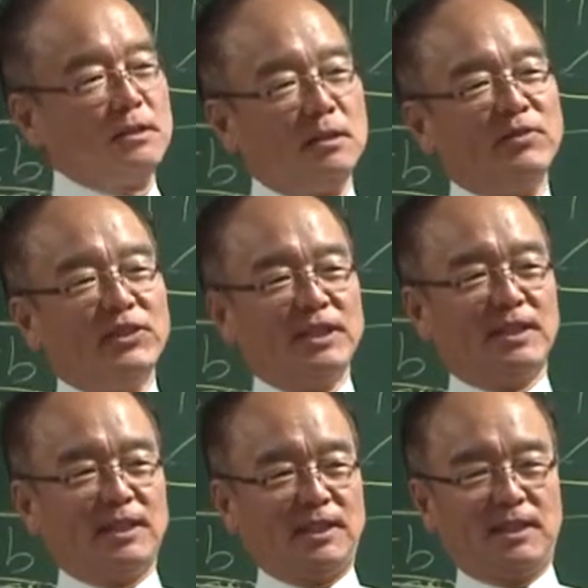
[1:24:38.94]

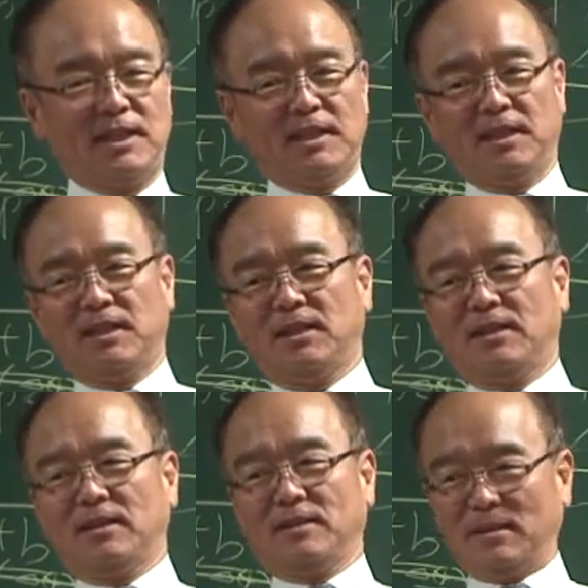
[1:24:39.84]
infinity,
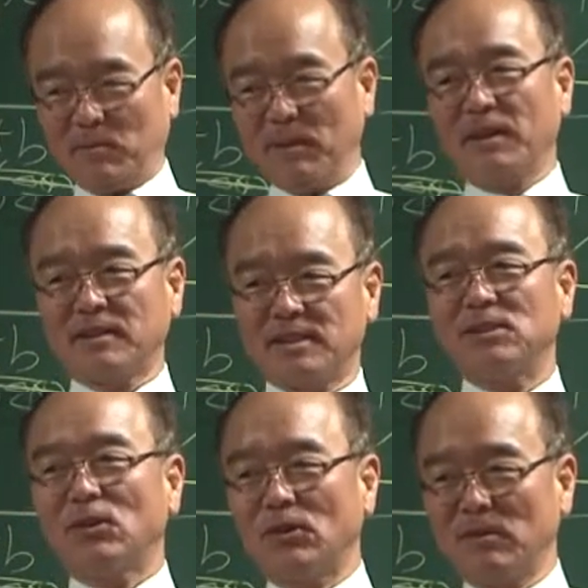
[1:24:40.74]
something like a
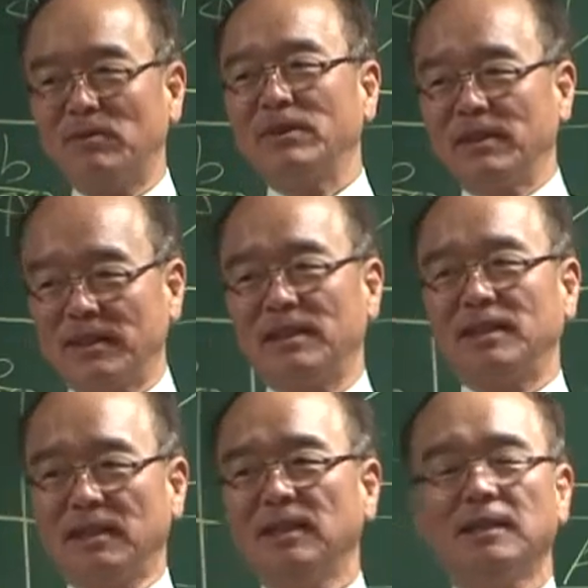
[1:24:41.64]
0
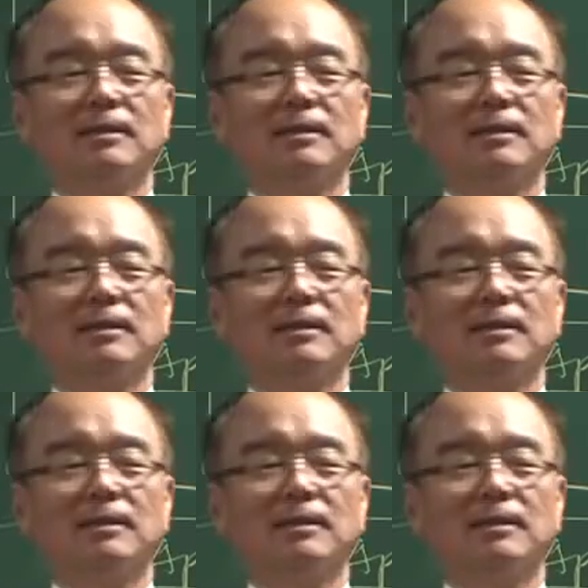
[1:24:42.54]
infinity.